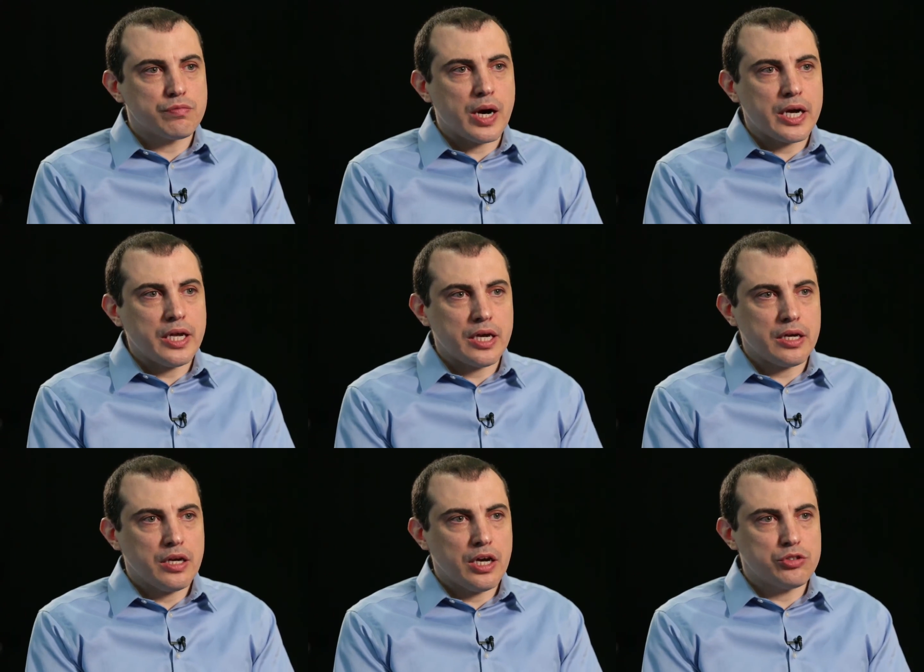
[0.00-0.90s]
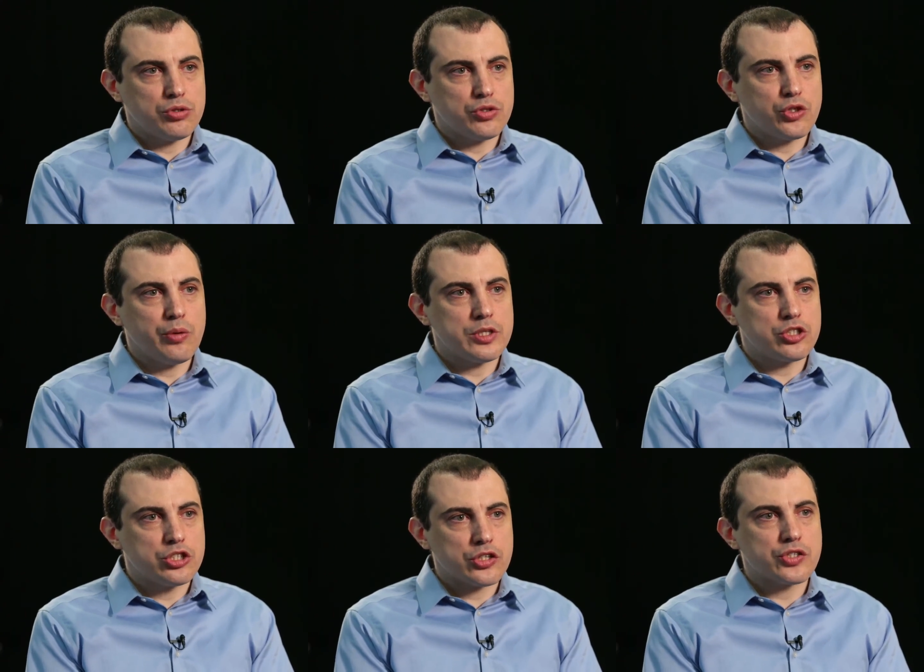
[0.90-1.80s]
of mining and to assume
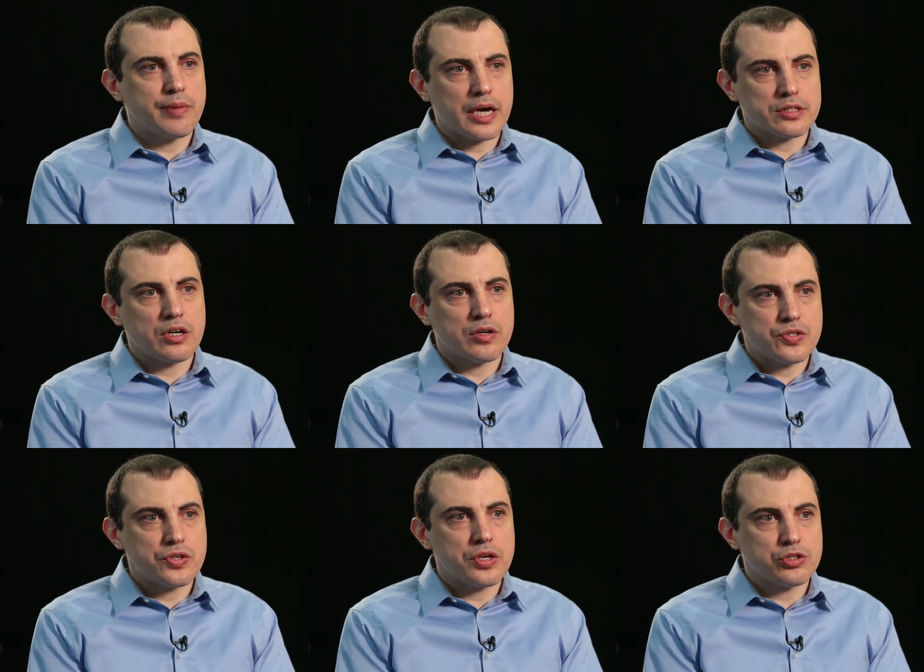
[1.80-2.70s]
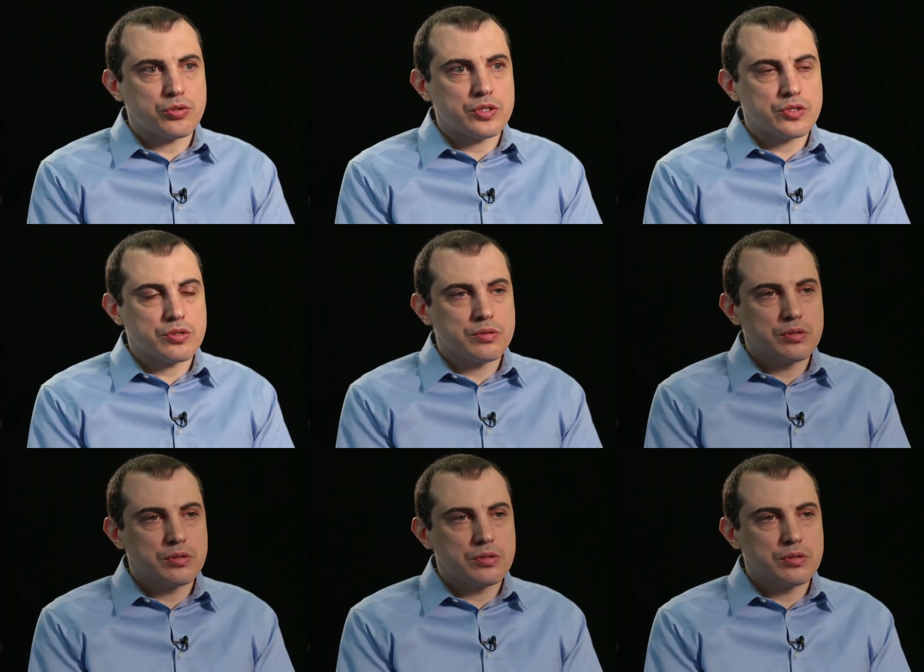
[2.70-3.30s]
it's just about currency issuance.